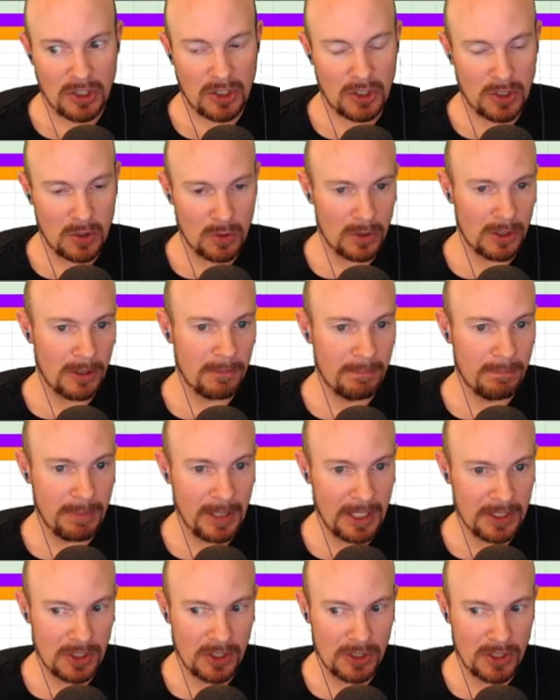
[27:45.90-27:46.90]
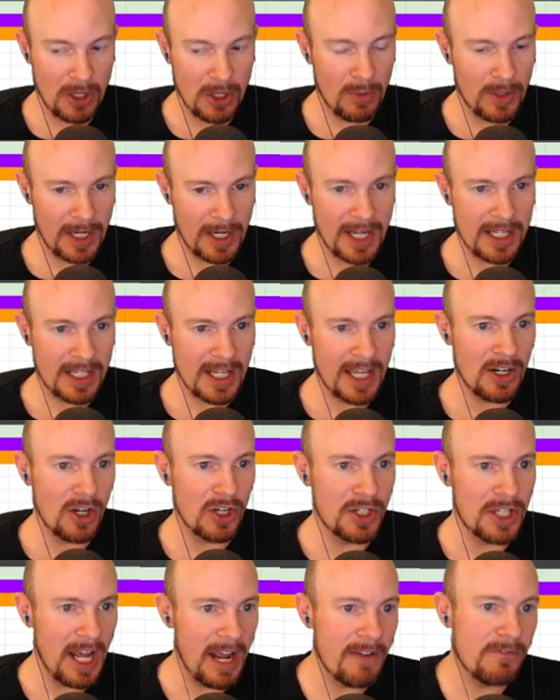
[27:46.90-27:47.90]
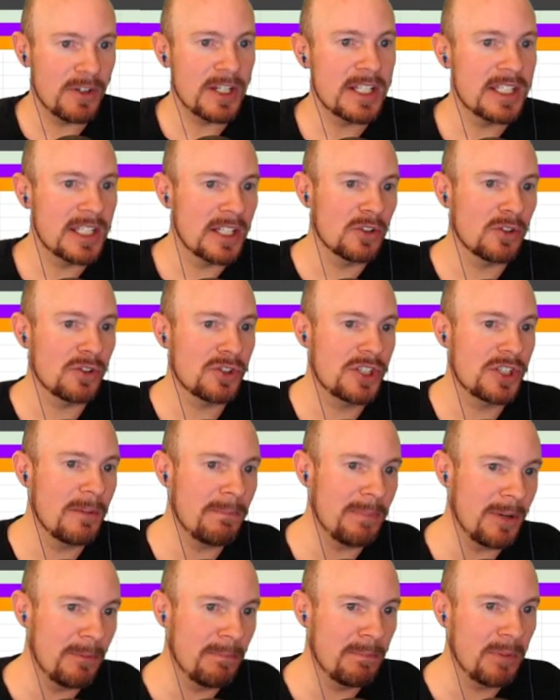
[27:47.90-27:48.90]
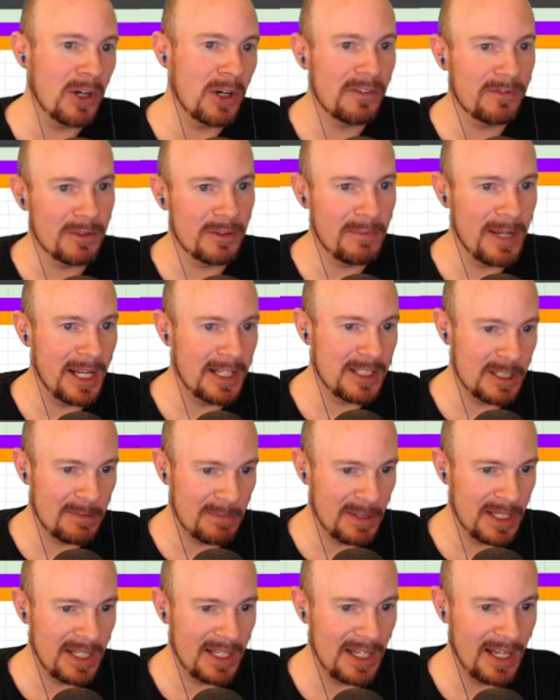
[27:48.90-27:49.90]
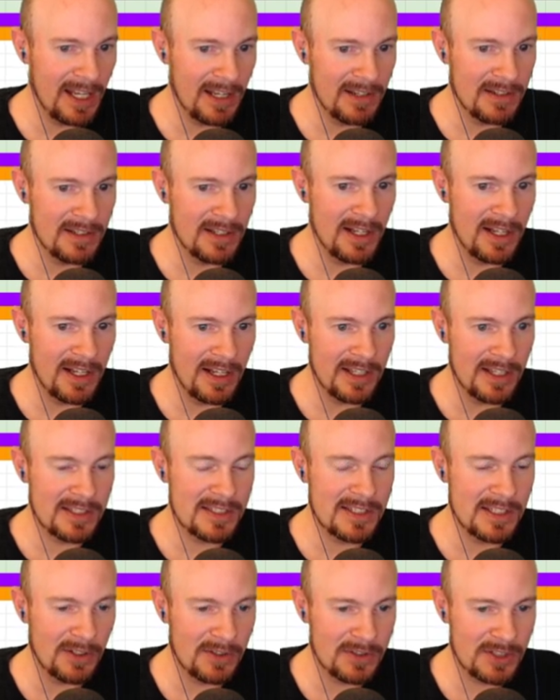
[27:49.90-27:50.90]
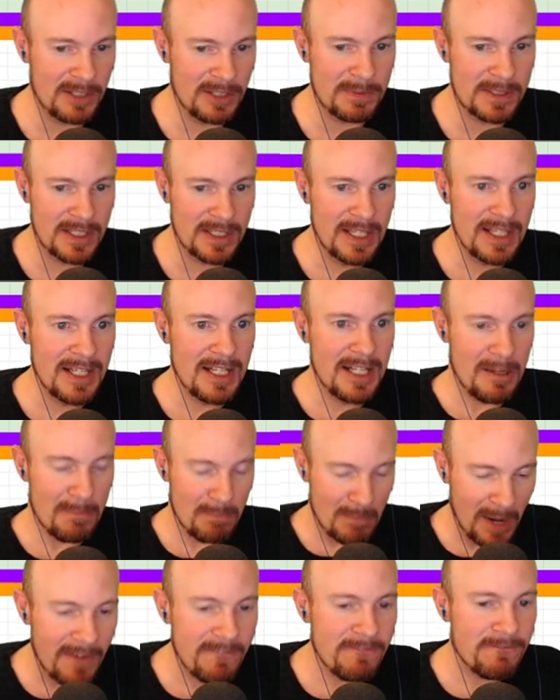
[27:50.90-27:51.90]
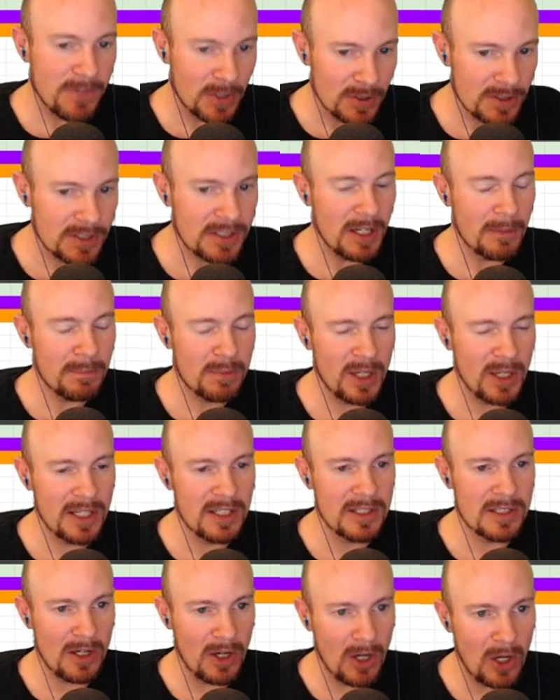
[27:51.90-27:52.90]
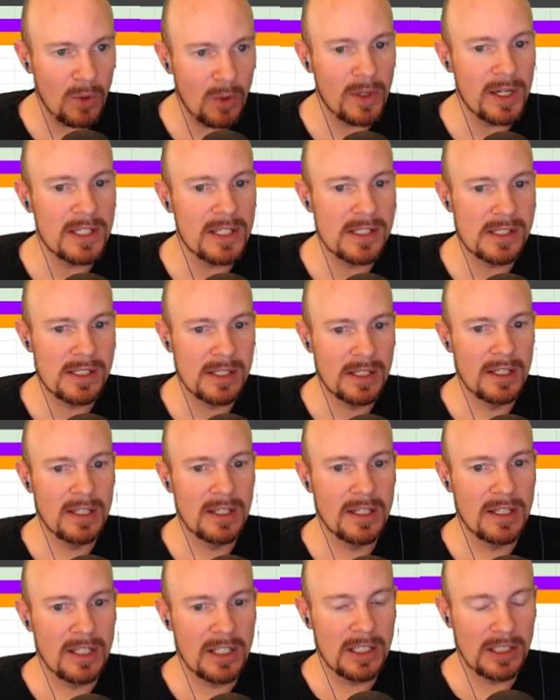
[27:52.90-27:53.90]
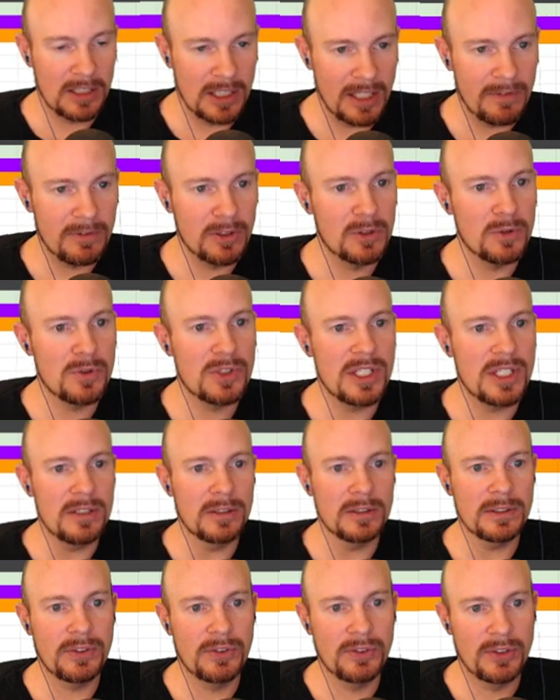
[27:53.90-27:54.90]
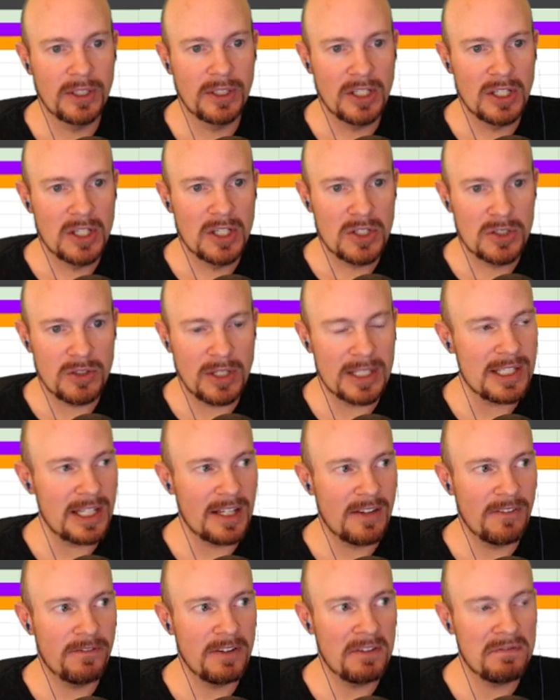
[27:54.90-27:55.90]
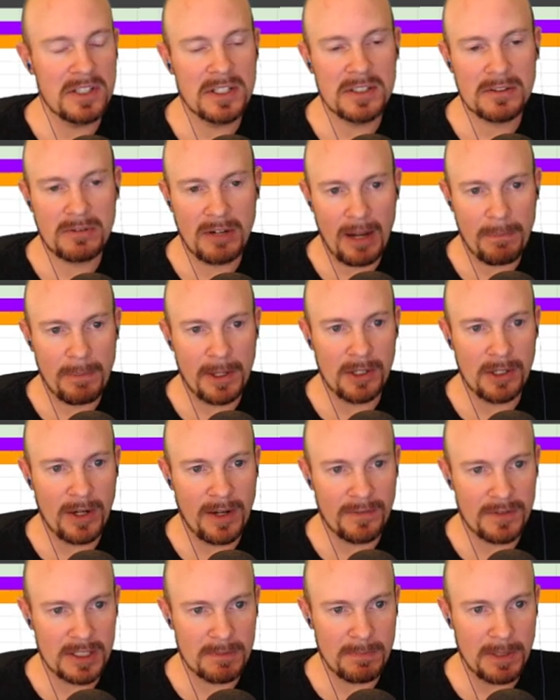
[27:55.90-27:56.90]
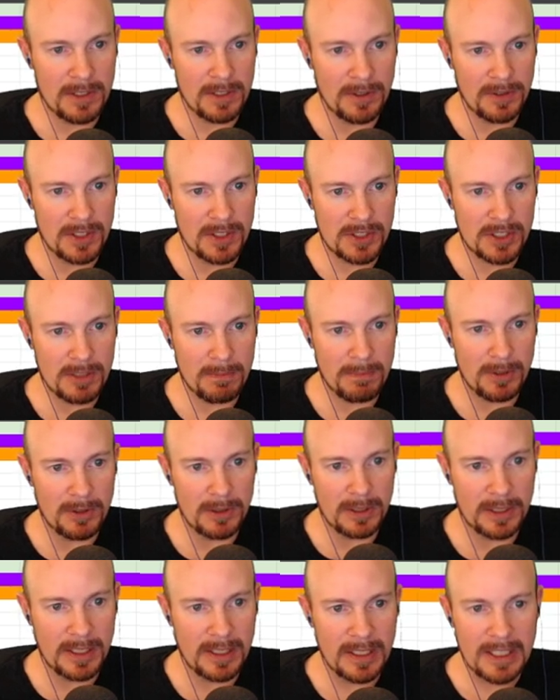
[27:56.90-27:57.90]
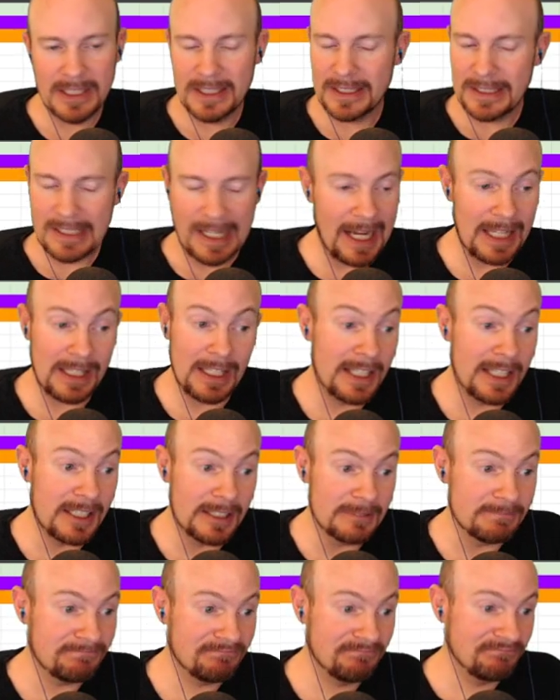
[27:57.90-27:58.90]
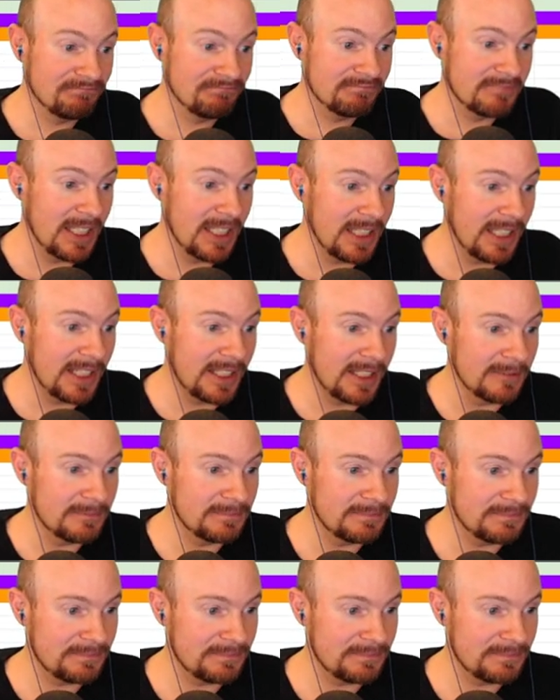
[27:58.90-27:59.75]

Cool. But you know what I get on every single ship apart from Mantis B and uh, stealth ships? My first upgrade is always level two shields. So that's like 50 scrap I don't have to spend on this ship early. I like it. I like it.